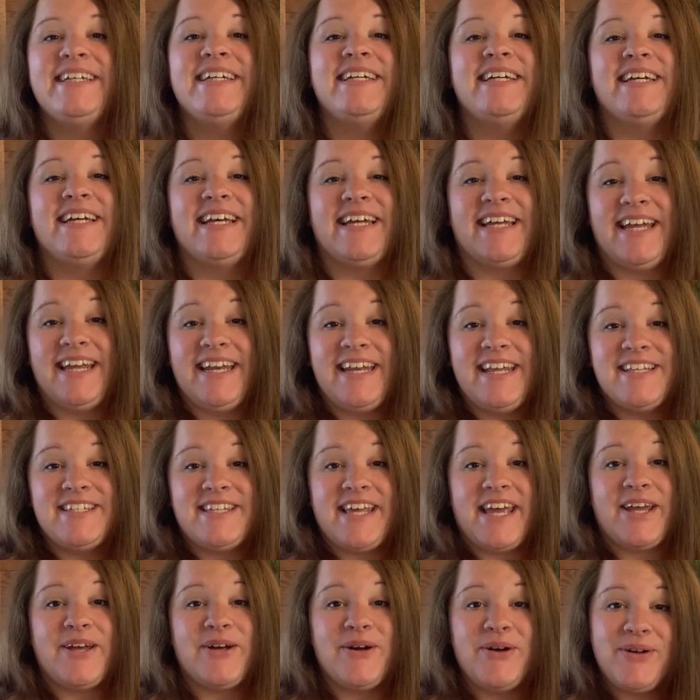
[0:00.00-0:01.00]
It is a
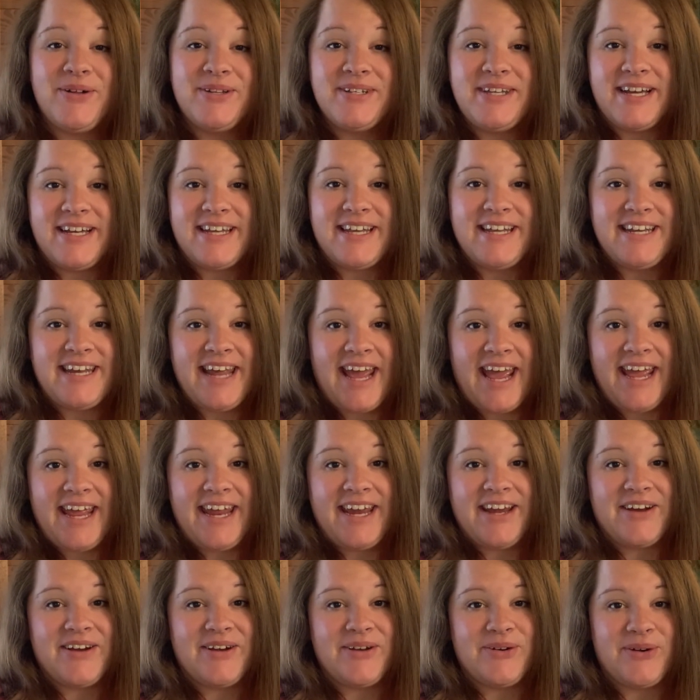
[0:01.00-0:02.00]
cold, yucky day
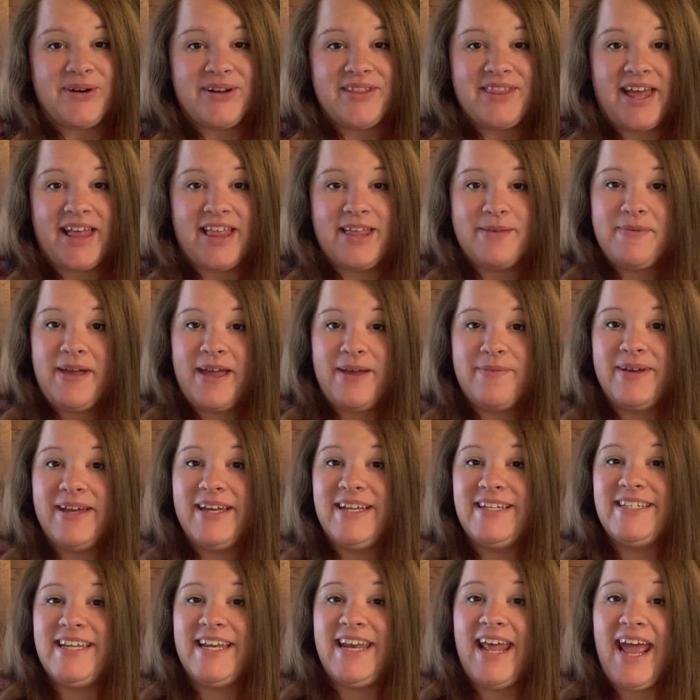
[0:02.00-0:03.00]
here in North Alabama, and
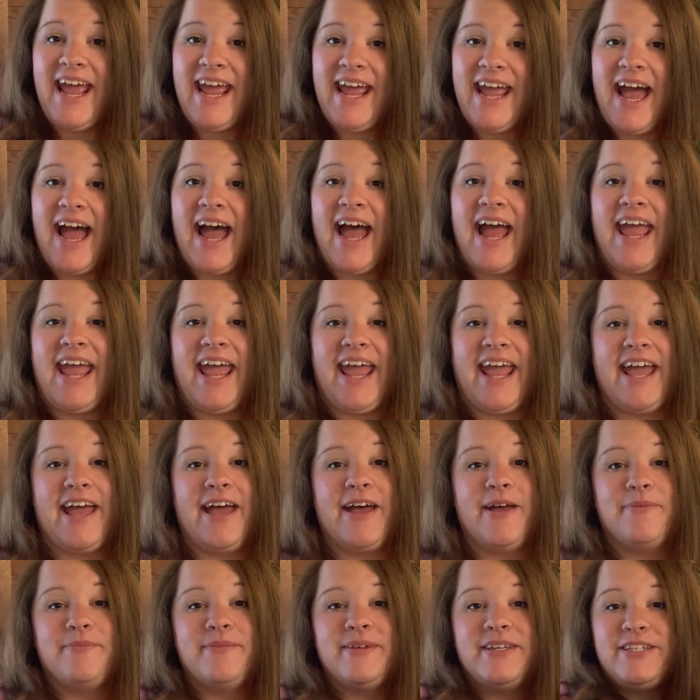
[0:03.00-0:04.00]
today I
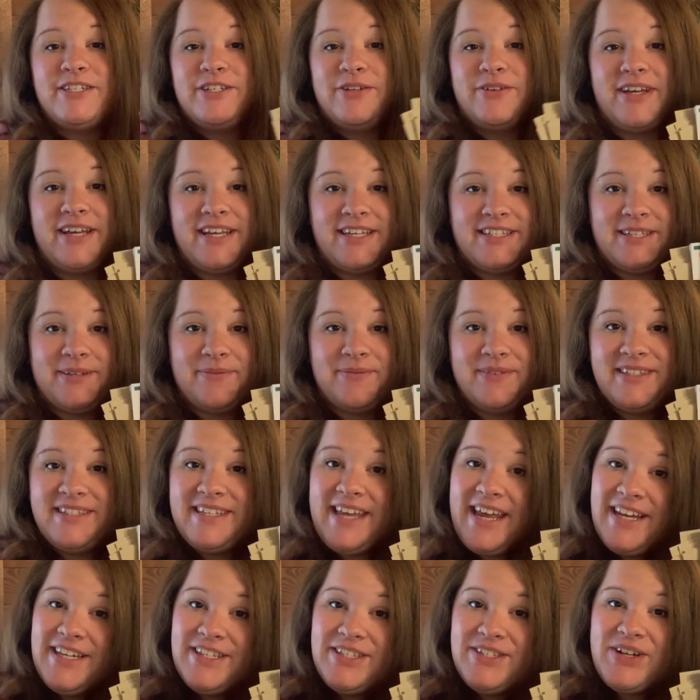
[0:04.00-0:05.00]
am doing some
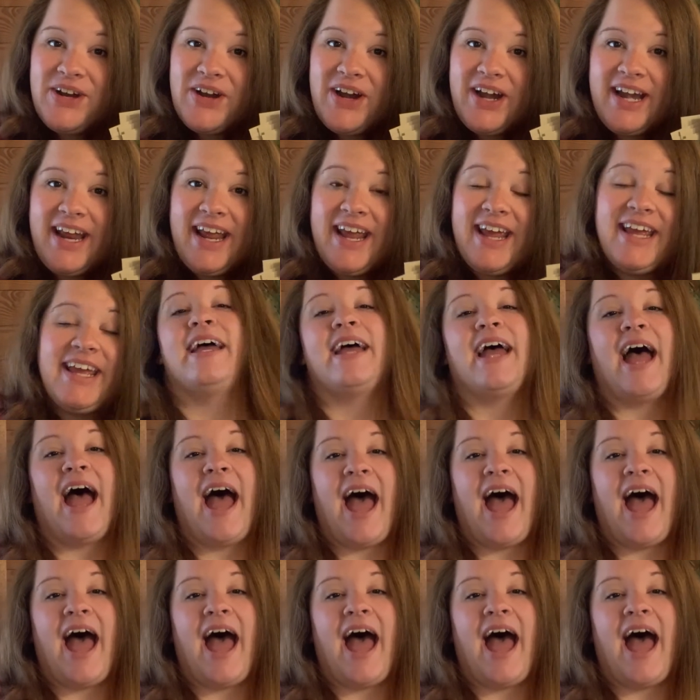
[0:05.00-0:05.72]
seed starting.